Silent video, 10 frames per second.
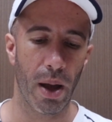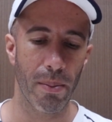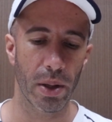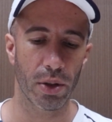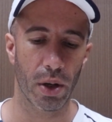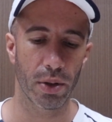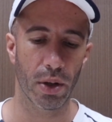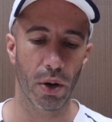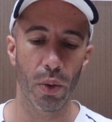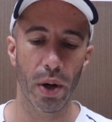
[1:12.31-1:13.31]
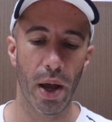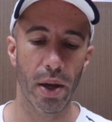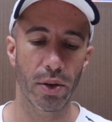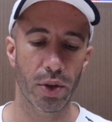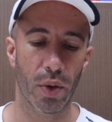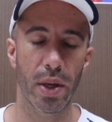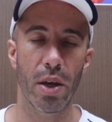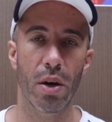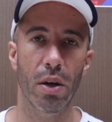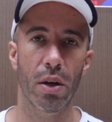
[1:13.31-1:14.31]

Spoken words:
a methodical history